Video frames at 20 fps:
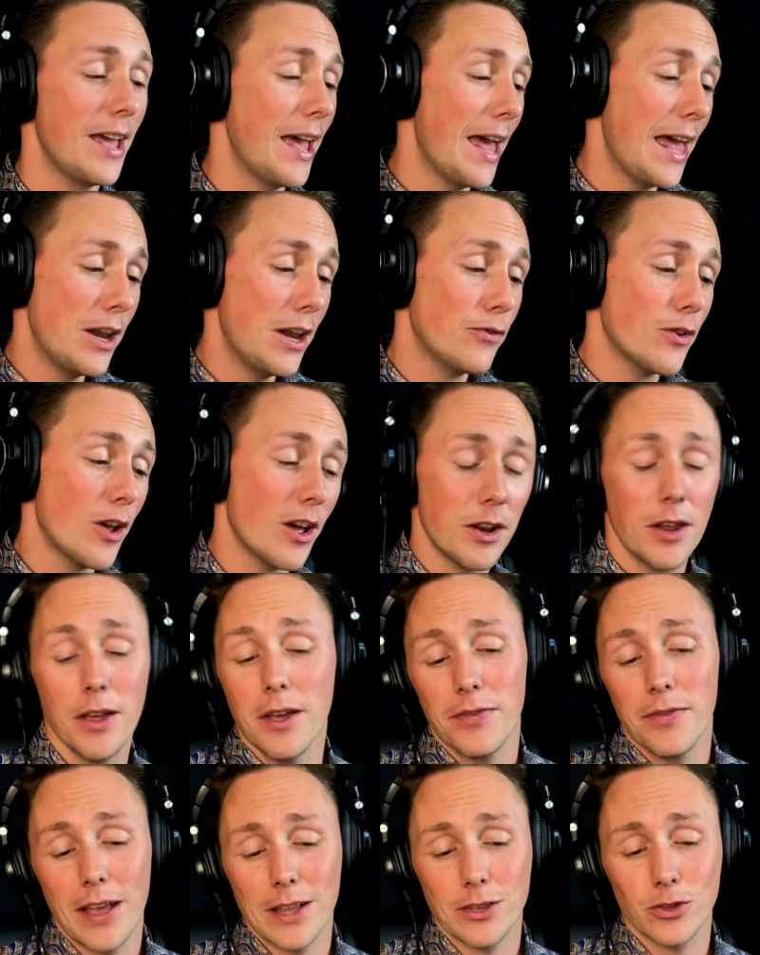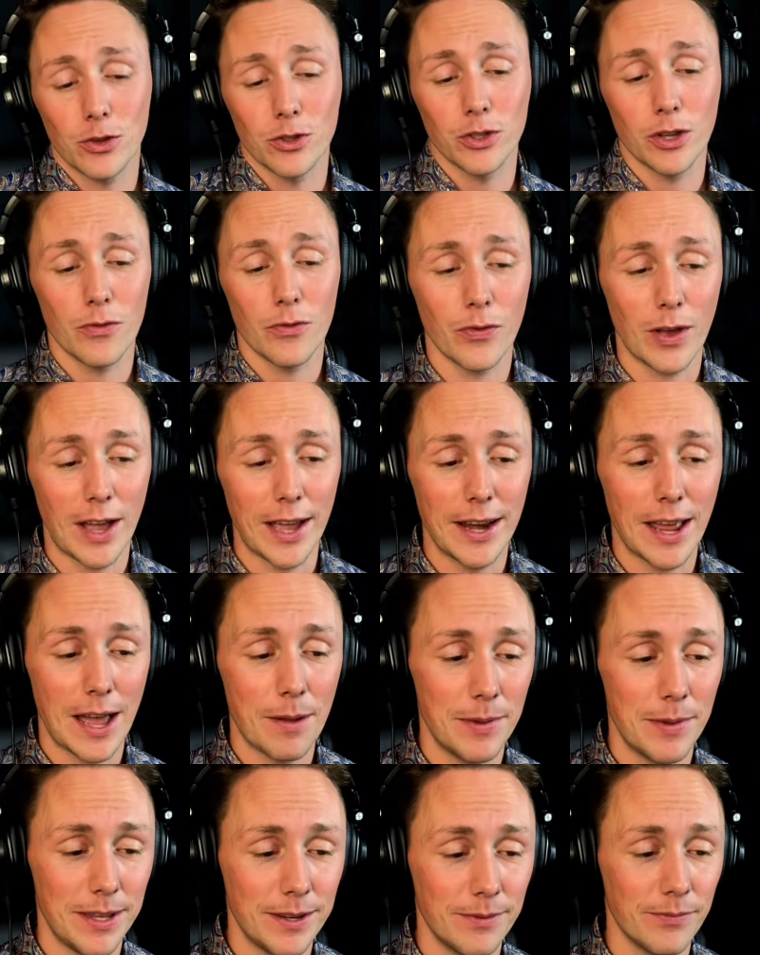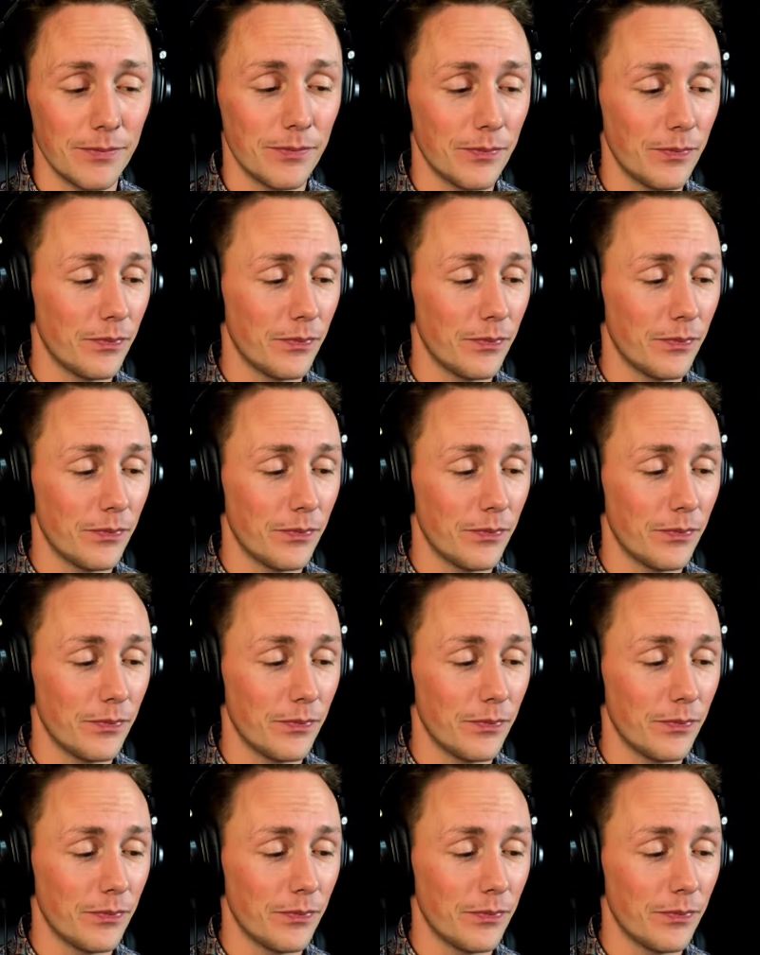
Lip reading: And if not, that's also fine. I mean,